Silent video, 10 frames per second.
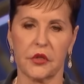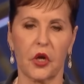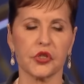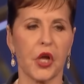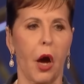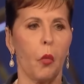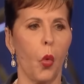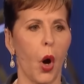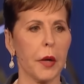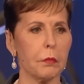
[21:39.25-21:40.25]
There's not
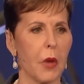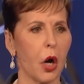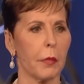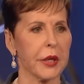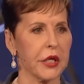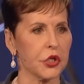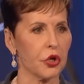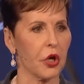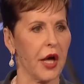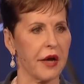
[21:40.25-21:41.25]
one moment in
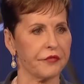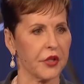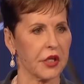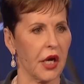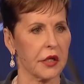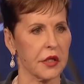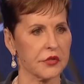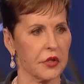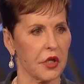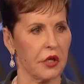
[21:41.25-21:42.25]
your life that God
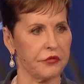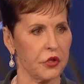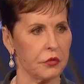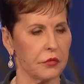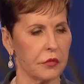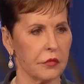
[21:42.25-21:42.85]
doesn't love you.